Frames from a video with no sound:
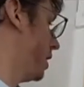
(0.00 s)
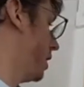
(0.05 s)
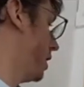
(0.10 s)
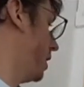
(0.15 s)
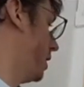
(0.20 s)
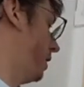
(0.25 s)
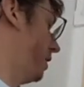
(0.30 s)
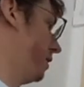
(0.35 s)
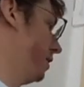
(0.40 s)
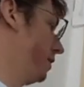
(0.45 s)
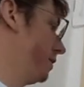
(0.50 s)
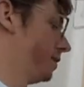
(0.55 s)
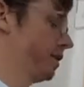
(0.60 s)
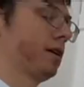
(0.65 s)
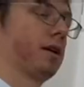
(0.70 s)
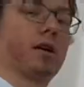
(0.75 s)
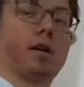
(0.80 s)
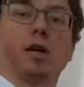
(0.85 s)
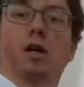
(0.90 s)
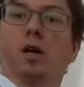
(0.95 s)
and
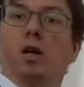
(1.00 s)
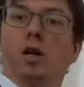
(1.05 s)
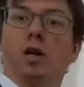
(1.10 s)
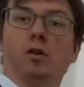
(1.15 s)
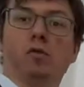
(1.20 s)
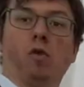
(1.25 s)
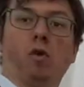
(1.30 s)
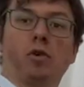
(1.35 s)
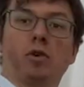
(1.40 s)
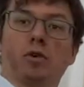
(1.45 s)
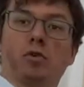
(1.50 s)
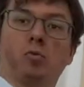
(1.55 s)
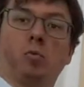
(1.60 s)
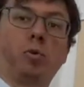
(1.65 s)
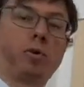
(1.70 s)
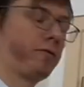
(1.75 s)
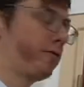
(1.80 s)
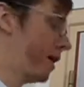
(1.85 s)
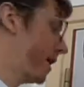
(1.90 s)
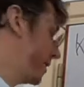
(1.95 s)
in order to
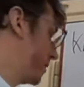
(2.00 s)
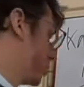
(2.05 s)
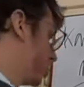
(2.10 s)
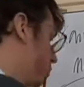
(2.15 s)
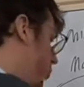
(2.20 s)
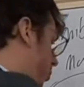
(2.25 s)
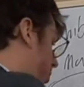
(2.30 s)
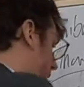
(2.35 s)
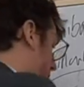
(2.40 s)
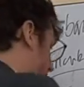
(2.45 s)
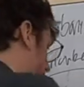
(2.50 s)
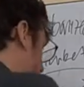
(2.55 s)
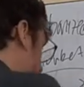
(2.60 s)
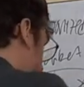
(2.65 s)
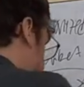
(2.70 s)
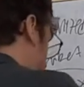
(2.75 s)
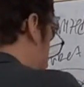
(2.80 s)
provide a supply